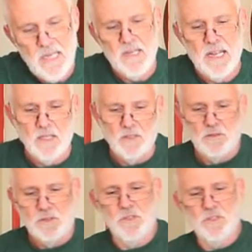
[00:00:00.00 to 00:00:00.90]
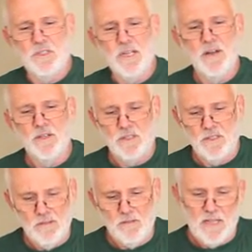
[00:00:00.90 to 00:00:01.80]
Now, as soon as you notice it,
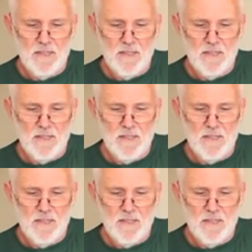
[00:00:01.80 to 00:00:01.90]
and